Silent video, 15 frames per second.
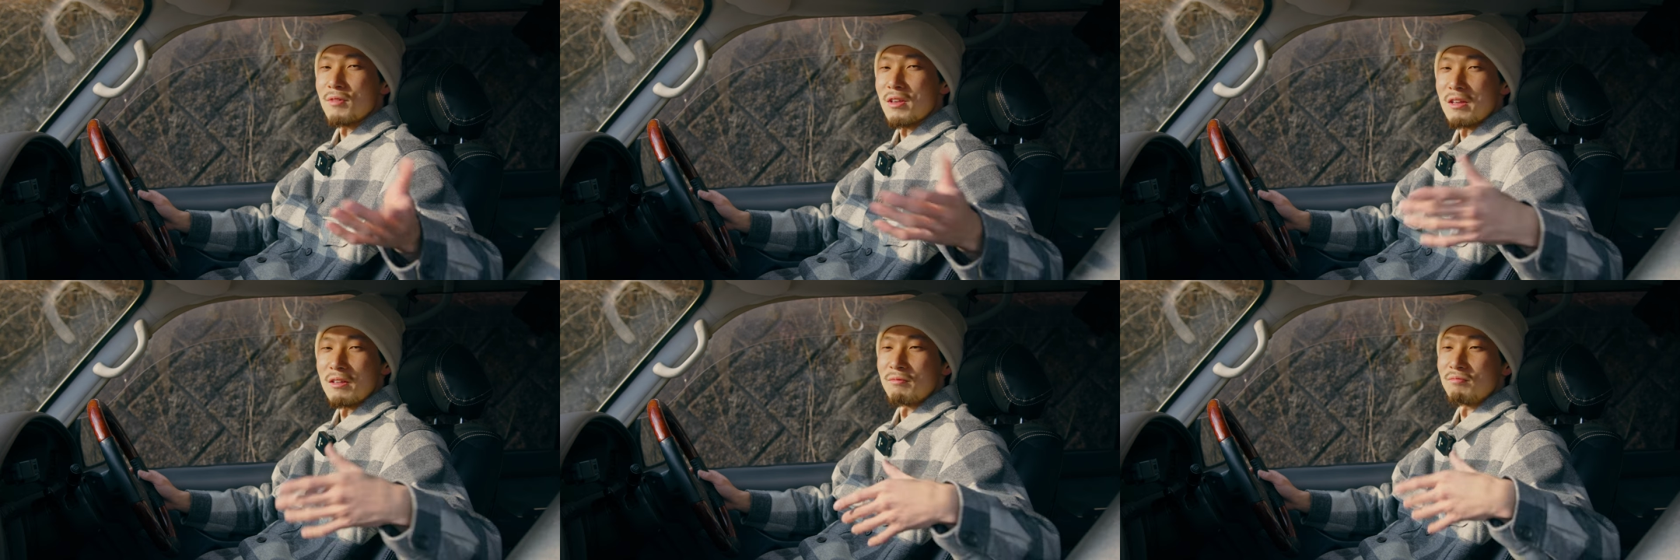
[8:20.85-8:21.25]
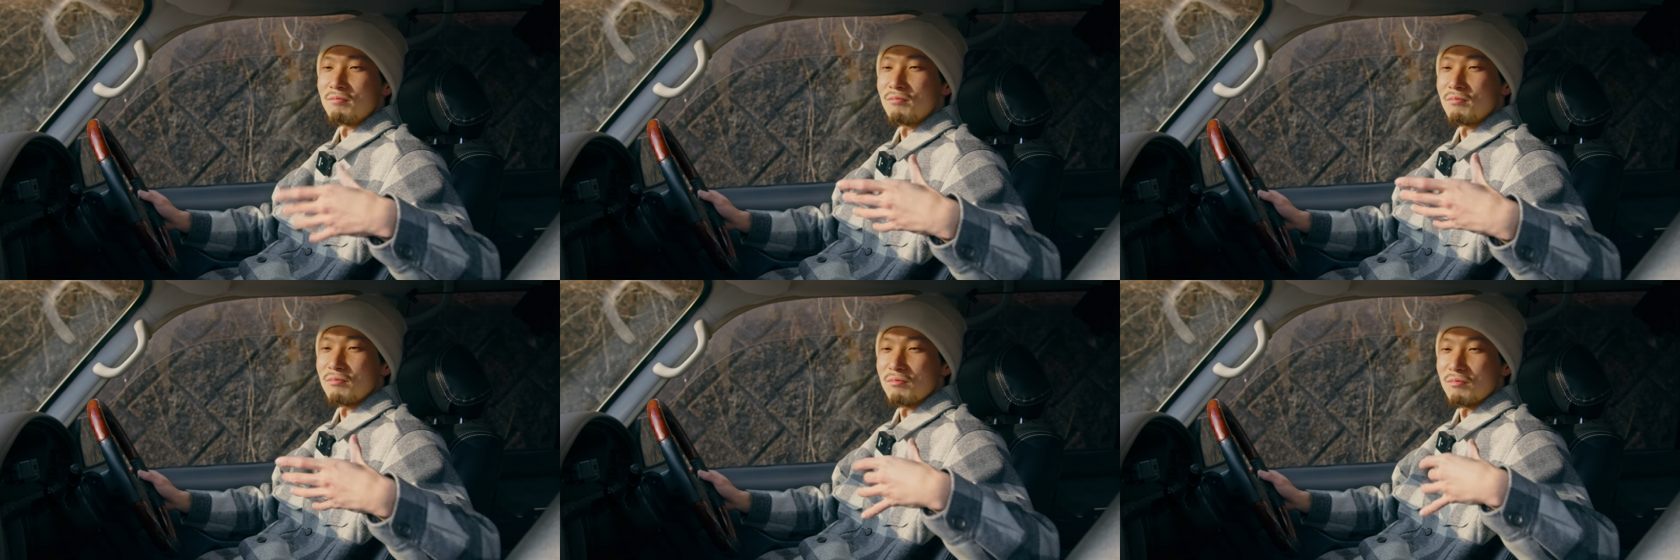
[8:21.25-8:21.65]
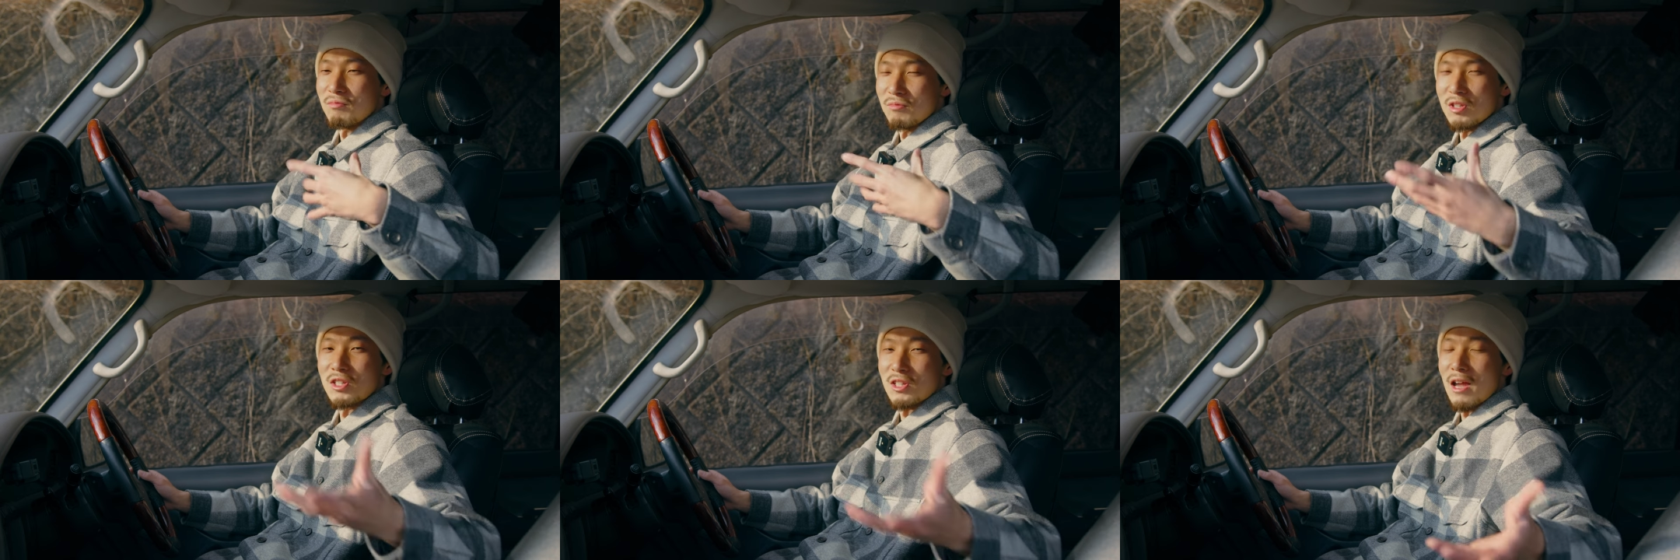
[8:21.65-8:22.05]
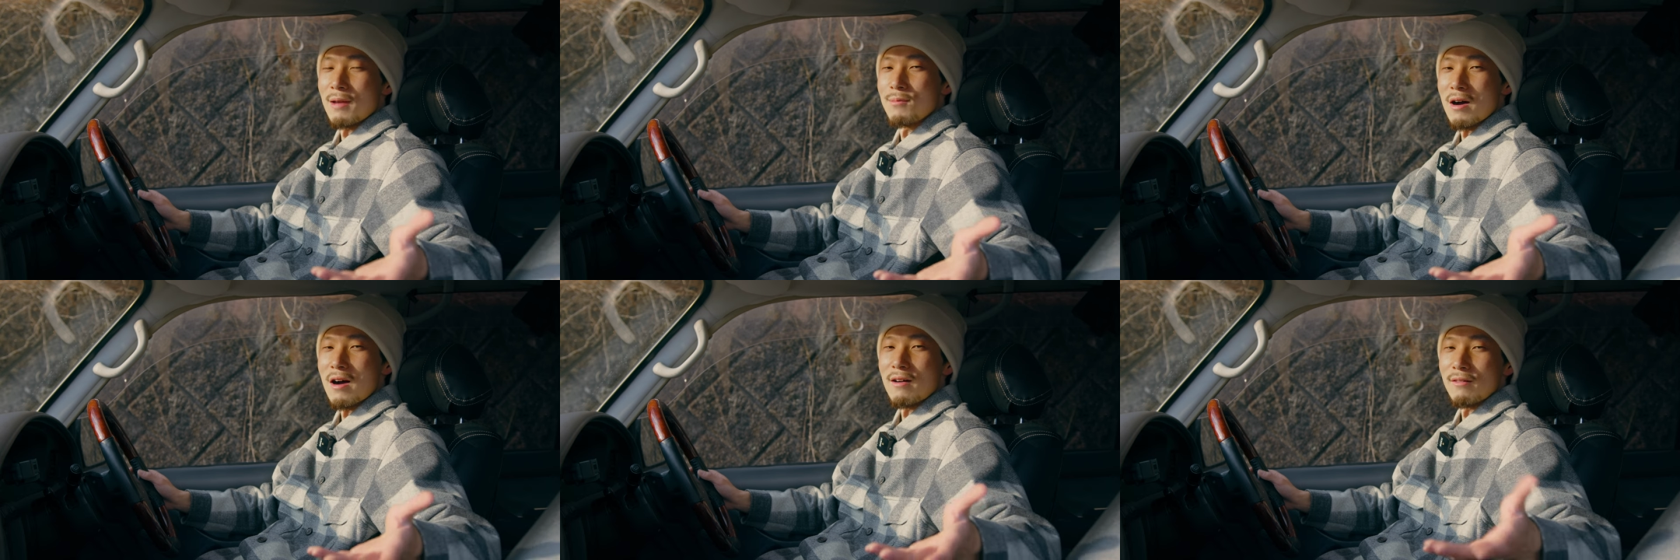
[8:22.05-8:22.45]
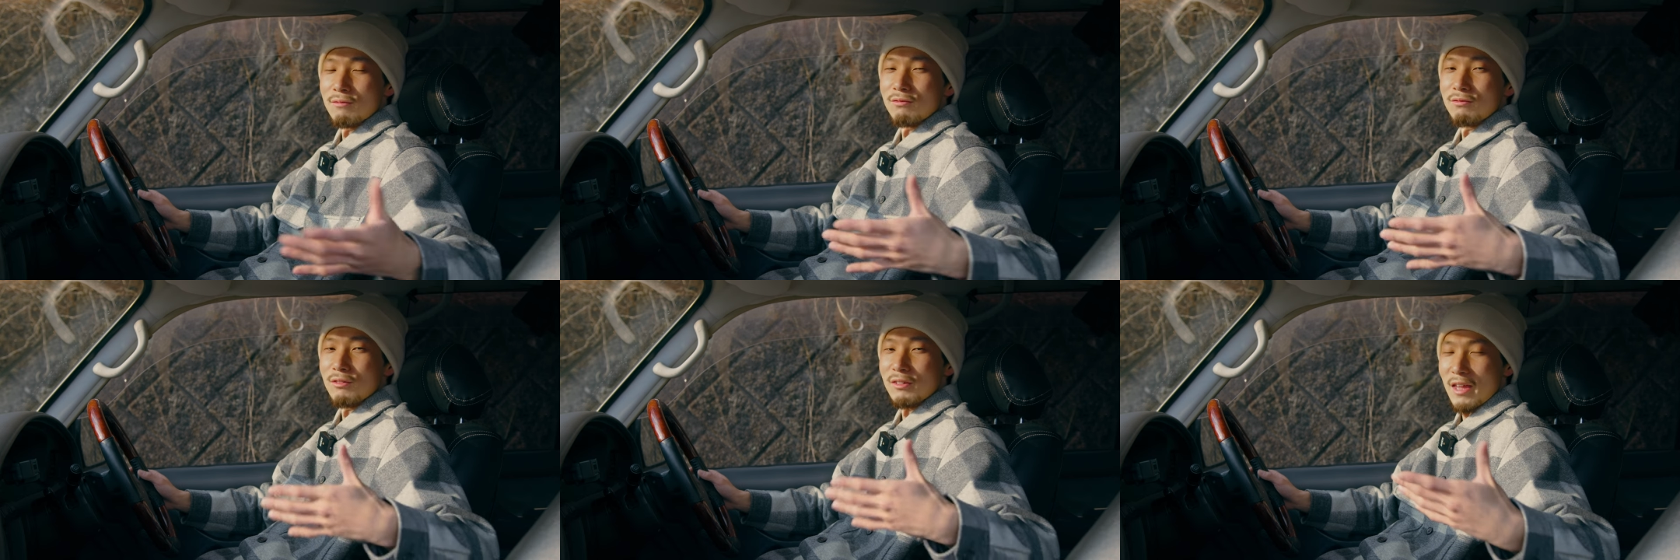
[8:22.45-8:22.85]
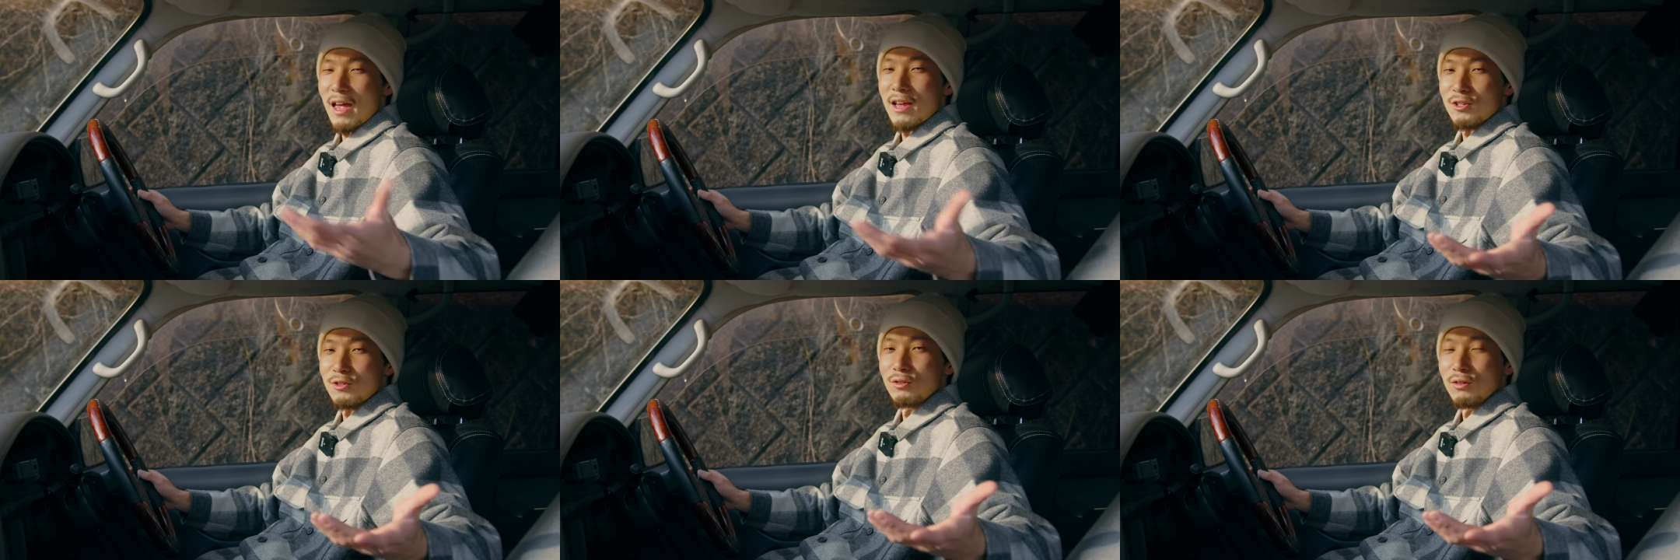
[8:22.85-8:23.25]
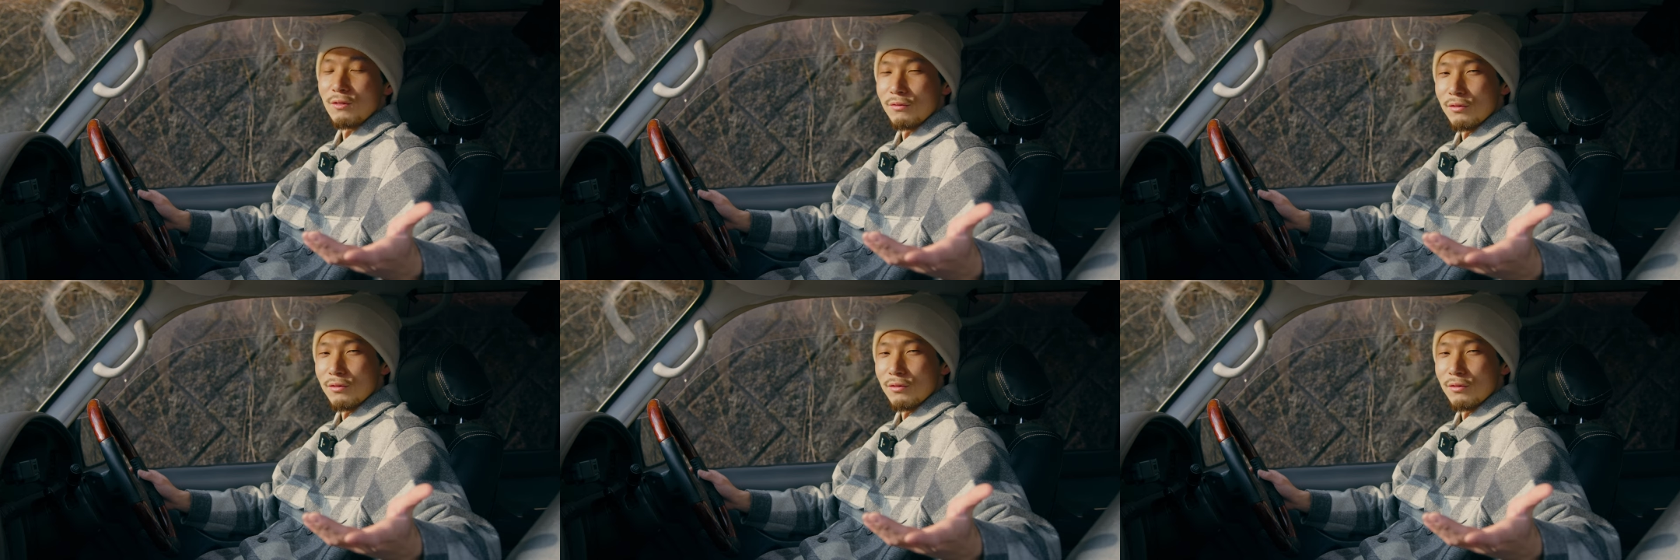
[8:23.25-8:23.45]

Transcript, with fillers: in this type of casual